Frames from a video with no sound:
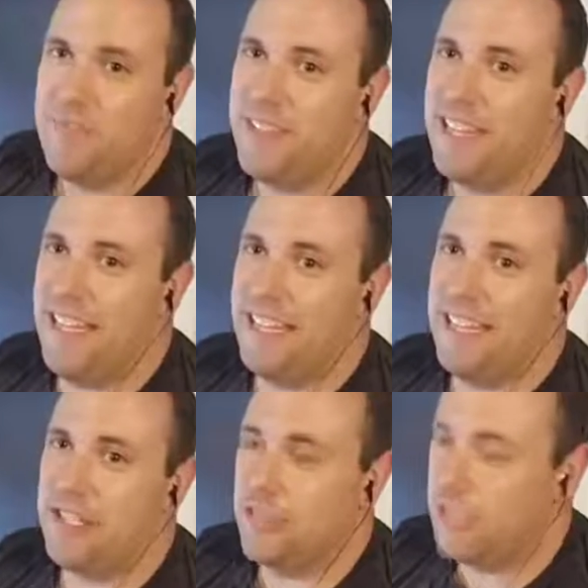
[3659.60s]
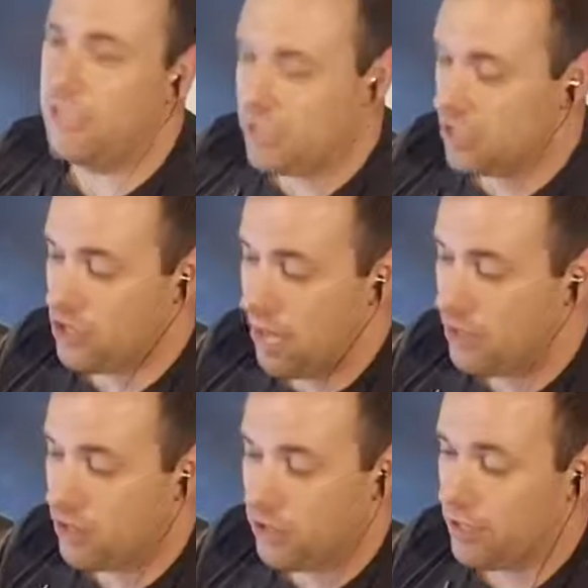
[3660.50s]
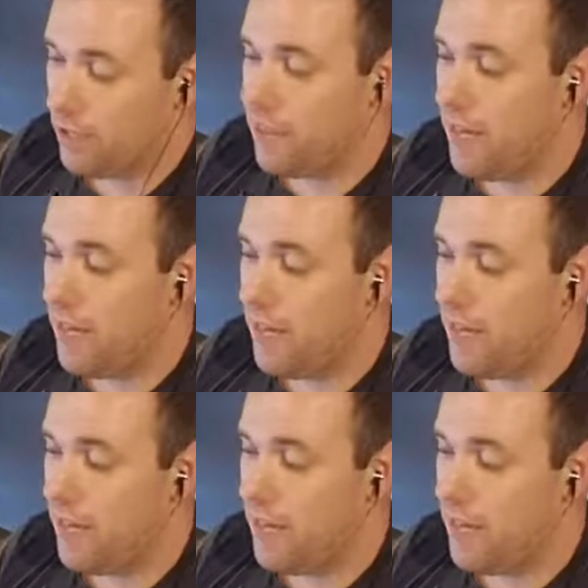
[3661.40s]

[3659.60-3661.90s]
it certainly does the job. They're certainly effective.